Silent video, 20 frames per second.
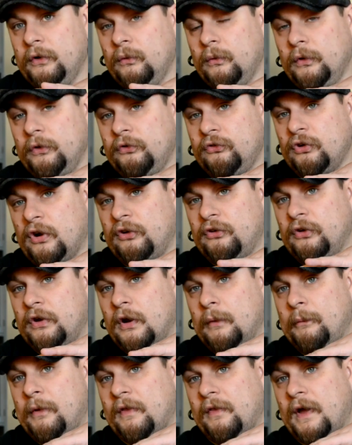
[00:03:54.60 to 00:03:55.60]
you want to stretch, you're
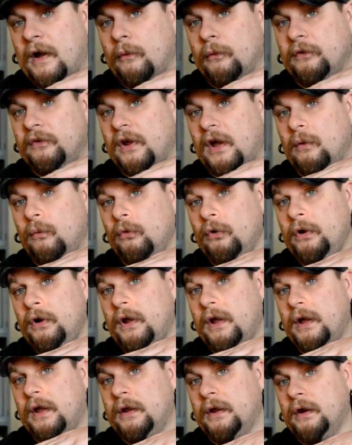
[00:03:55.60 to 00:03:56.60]
going to bend that one downward,
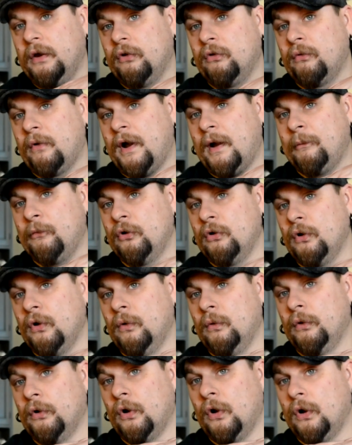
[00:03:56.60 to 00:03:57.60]
and you're going to grab your
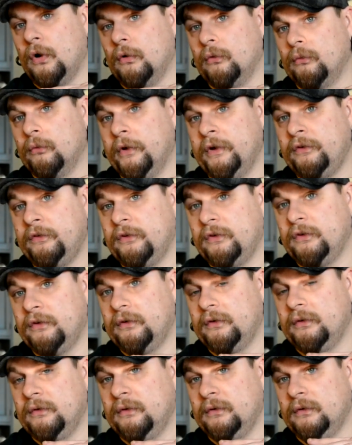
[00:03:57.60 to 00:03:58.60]
own wrist
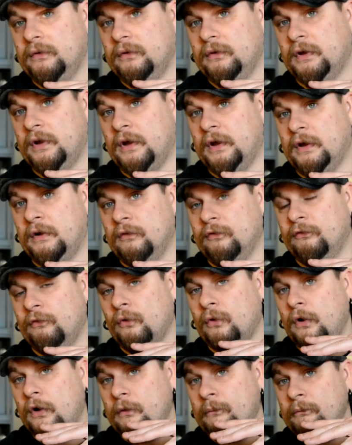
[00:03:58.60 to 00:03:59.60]
and
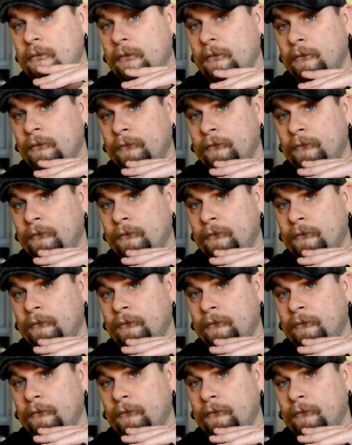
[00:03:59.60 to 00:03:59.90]
forearm.